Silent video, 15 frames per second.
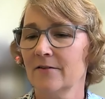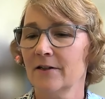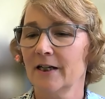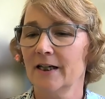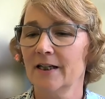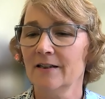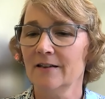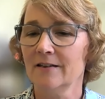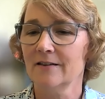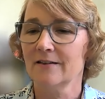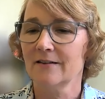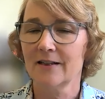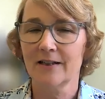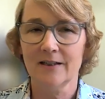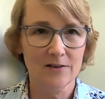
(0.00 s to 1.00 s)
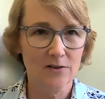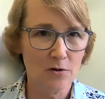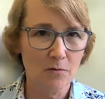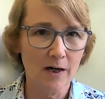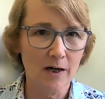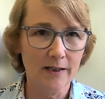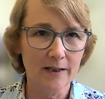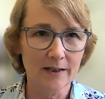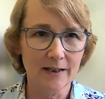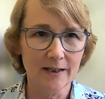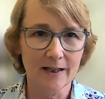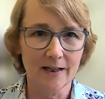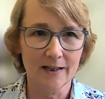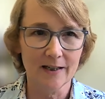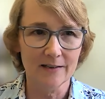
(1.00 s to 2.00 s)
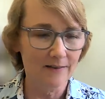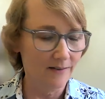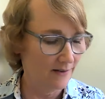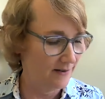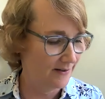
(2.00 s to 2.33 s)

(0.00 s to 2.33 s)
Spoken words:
Right. It's quiet again.